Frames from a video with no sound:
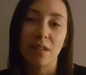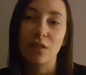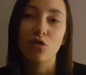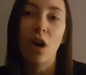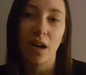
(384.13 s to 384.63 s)

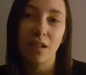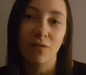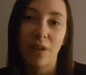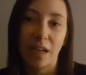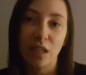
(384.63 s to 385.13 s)
it's not going
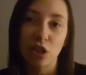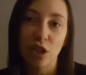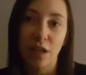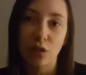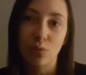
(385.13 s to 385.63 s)
to fucking
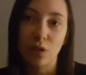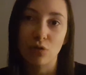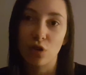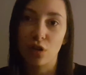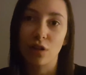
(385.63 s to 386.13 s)
change when you
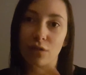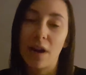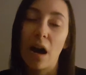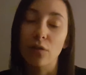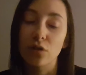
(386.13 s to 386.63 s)
turn it
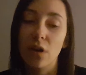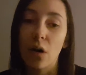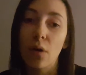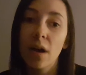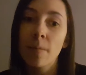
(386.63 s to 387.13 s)
around so